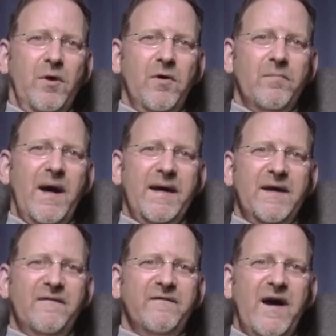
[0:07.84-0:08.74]
Boom, I
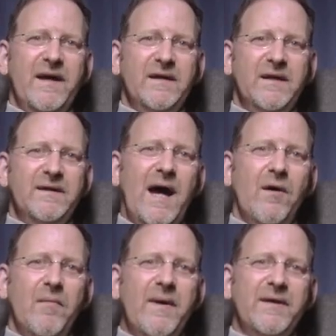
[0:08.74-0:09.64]
get fired and
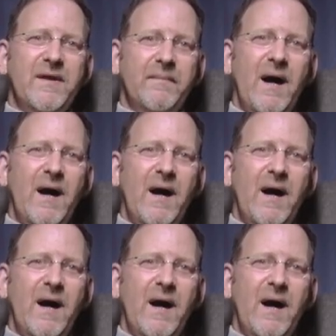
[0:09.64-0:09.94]
now I'm at the